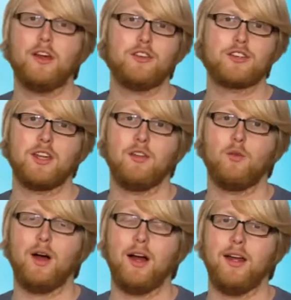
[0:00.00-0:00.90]
understand
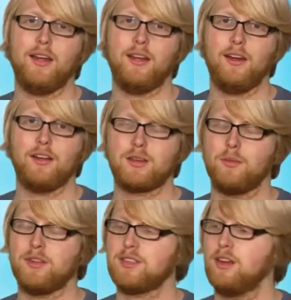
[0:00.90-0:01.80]
why some
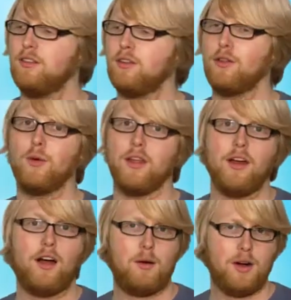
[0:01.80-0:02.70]
of the settings are the way they
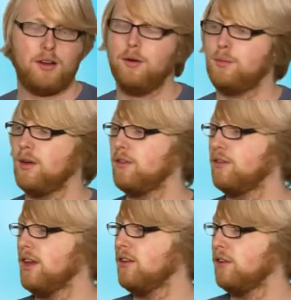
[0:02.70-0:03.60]
are, but I'll help you
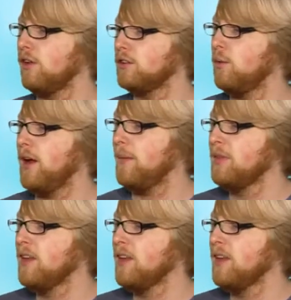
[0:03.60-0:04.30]
understand along the way.